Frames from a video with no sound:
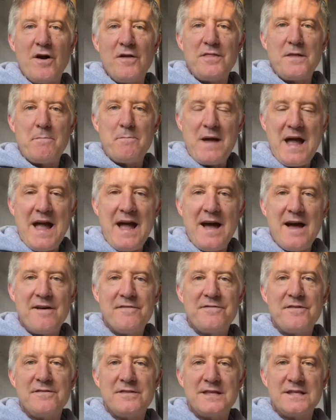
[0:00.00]
the path
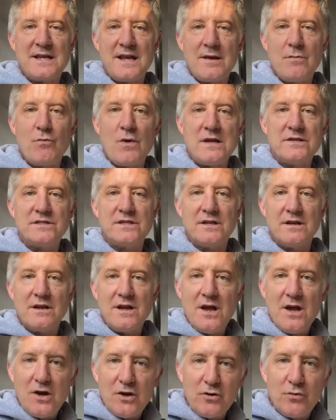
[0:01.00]
as they went to
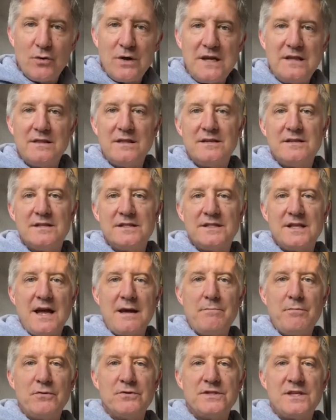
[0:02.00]
greet the
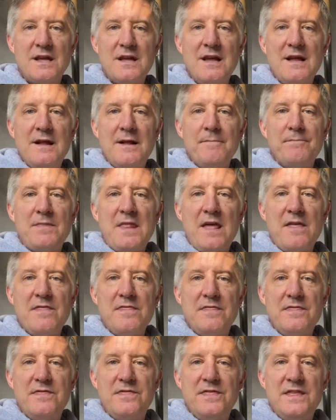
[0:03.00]
disciples.
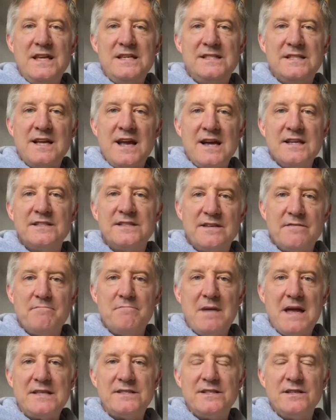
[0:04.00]
These kinds of
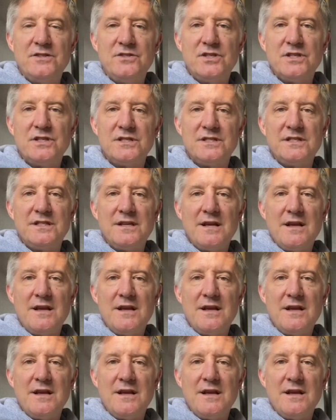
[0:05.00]
messages